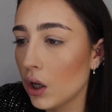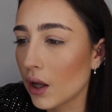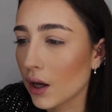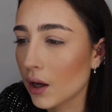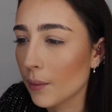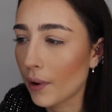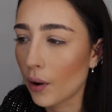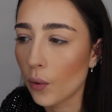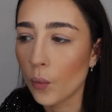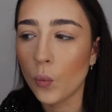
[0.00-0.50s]

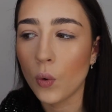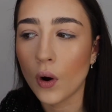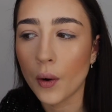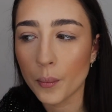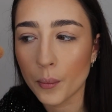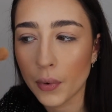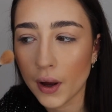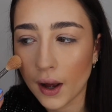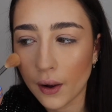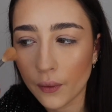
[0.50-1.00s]
Like about
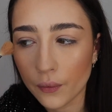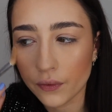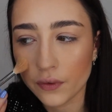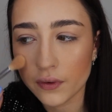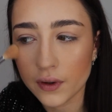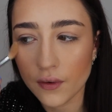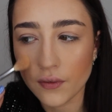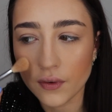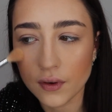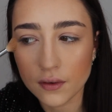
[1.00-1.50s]

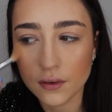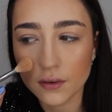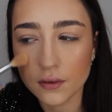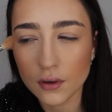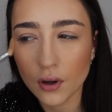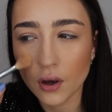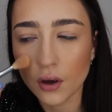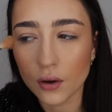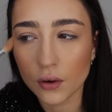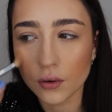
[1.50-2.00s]
£1.7,
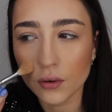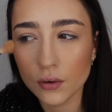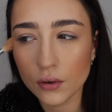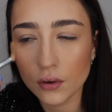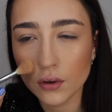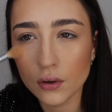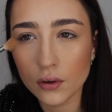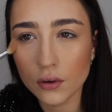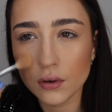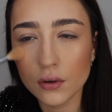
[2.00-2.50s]
no.
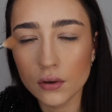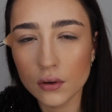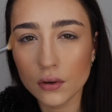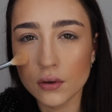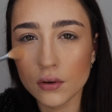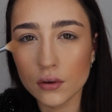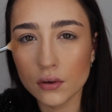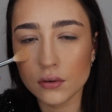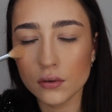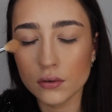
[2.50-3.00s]

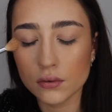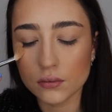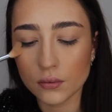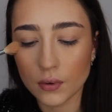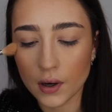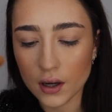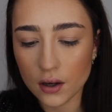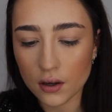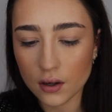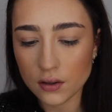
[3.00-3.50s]

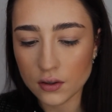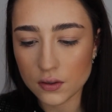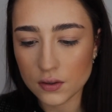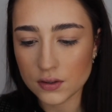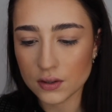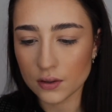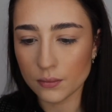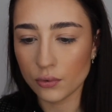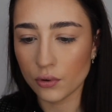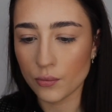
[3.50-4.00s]
Why can't I do
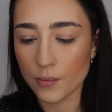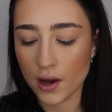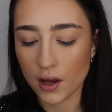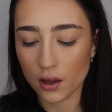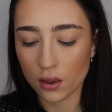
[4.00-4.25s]
simple math?